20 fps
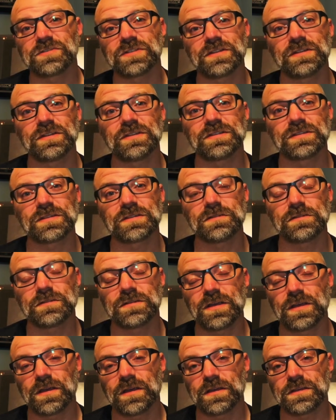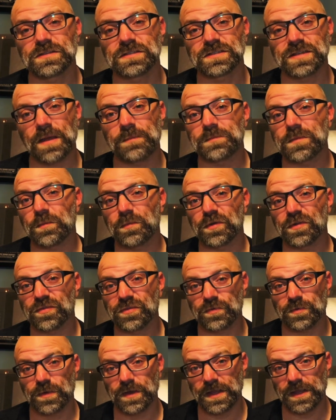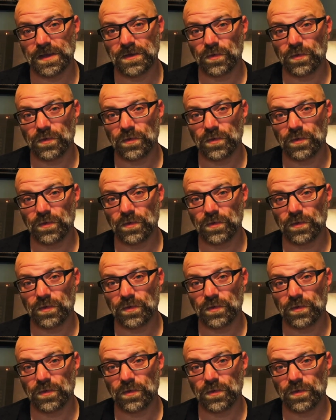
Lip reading: into step number three,